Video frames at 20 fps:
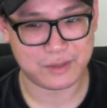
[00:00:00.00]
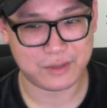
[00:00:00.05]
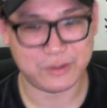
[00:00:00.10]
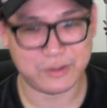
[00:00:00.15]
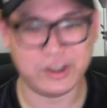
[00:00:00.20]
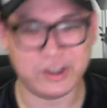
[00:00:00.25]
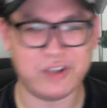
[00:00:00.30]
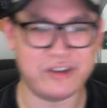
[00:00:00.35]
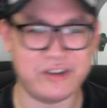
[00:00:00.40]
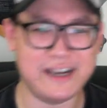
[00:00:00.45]

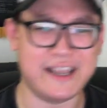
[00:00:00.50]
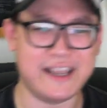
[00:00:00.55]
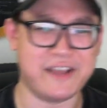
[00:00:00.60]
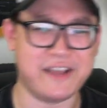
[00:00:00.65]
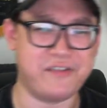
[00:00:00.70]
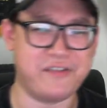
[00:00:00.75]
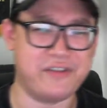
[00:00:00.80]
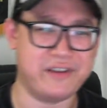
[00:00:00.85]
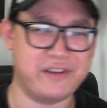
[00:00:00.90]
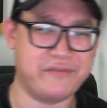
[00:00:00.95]
well, not
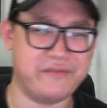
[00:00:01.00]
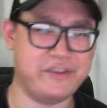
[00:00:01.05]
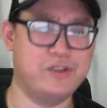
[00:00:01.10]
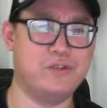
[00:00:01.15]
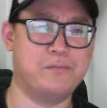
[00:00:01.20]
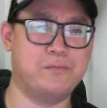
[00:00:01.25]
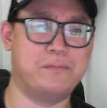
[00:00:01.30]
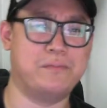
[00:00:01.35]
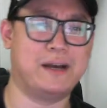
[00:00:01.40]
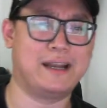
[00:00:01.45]
really a
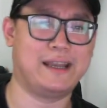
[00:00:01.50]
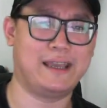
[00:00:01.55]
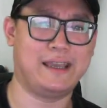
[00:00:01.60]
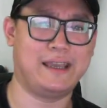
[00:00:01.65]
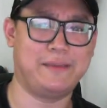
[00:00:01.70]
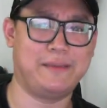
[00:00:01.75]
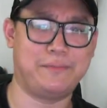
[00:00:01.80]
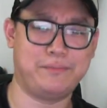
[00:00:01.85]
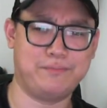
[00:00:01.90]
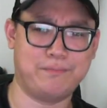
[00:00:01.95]
review, but
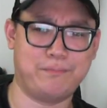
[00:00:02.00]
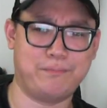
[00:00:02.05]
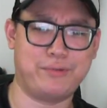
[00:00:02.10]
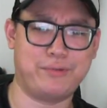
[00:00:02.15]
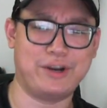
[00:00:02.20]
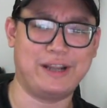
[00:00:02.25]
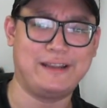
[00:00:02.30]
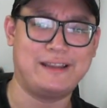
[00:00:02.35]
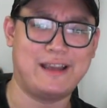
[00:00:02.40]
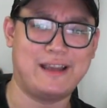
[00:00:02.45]
a
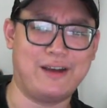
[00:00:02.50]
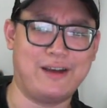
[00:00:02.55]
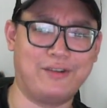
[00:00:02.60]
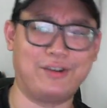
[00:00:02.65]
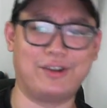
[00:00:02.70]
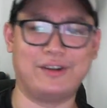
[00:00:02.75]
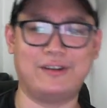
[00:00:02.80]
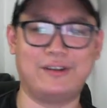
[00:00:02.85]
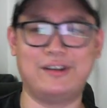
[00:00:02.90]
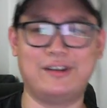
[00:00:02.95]

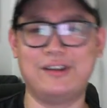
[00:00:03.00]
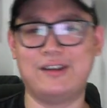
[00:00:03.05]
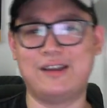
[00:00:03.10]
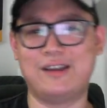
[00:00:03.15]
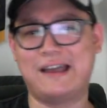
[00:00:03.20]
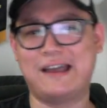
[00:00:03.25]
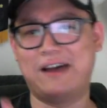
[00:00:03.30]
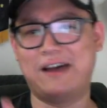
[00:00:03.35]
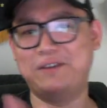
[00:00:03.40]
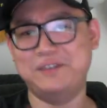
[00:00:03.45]
breakdown on
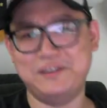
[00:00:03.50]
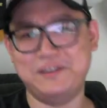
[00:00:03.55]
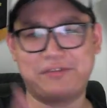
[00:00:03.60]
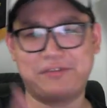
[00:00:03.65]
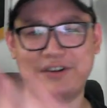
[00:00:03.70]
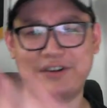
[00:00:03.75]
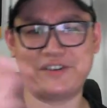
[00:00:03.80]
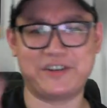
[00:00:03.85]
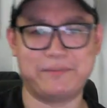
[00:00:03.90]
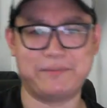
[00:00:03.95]
how
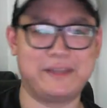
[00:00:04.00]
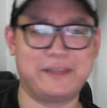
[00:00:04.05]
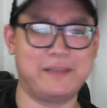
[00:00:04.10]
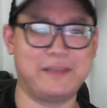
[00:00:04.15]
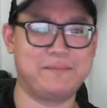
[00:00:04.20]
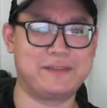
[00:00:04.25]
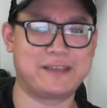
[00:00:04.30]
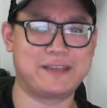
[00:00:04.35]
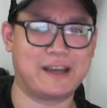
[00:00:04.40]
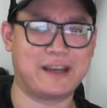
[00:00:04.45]
different drip
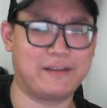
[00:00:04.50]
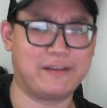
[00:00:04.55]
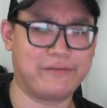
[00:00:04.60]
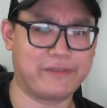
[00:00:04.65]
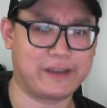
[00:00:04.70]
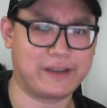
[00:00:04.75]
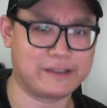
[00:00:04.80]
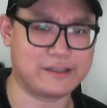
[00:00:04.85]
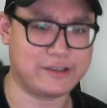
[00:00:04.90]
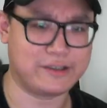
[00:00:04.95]
tips can
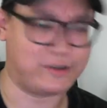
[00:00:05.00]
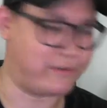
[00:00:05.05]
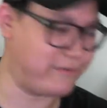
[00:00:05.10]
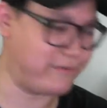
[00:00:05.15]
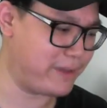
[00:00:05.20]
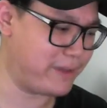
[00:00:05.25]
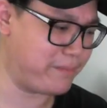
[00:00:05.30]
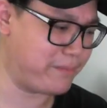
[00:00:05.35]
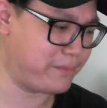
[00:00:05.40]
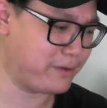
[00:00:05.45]
affect your
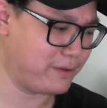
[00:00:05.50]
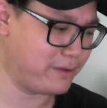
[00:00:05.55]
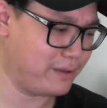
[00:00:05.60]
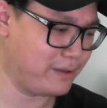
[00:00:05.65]
vape.